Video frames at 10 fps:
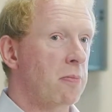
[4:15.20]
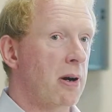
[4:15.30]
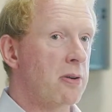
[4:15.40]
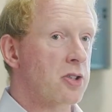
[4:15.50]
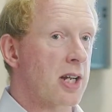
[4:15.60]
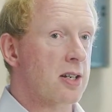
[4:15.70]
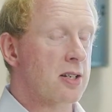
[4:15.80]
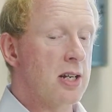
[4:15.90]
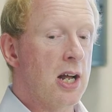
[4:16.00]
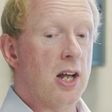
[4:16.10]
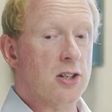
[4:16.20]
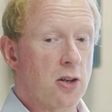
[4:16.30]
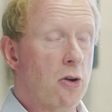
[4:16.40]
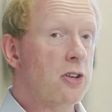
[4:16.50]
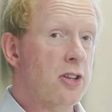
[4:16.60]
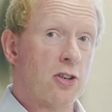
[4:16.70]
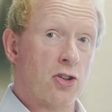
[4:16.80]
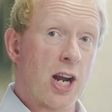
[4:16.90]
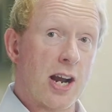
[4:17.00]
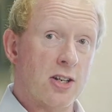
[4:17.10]
process, as long as they're
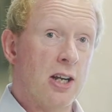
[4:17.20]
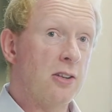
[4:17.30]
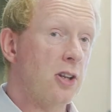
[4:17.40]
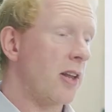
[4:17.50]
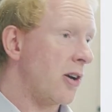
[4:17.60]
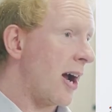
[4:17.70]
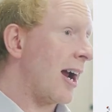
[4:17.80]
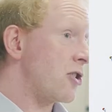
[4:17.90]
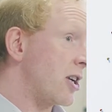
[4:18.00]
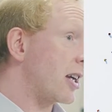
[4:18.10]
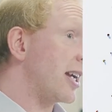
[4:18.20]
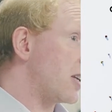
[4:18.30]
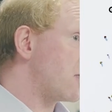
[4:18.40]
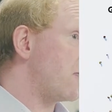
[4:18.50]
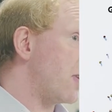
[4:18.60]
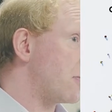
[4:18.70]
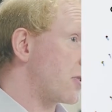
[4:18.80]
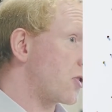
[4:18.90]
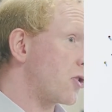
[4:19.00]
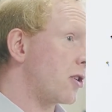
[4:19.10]
checked that they're not actually going to interfere with
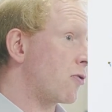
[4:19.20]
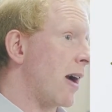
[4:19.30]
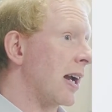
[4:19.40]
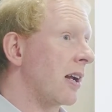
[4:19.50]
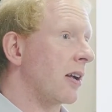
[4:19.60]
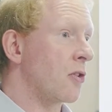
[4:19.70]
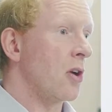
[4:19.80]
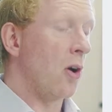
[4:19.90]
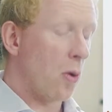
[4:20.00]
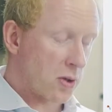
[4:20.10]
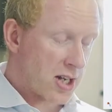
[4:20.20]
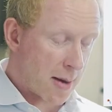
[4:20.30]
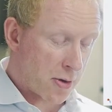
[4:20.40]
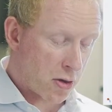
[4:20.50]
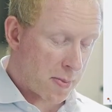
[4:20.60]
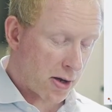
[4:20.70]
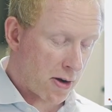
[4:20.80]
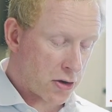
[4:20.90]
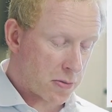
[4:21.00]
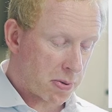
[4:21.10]
your search rankings or damage the
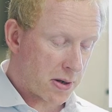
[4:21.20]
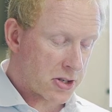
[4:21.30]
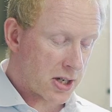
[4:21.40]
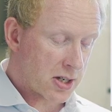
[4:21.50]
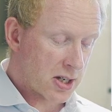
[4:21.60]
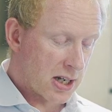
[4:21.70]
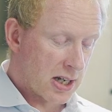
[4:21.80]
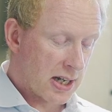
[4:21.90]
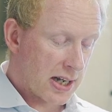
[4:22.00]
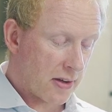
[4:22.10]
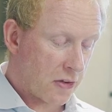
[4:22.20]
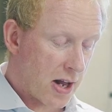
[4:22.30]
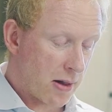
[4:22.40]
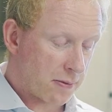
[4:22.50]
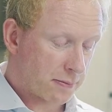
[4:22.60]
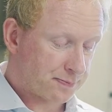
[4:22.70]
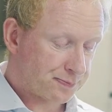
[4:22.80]
migration process itself.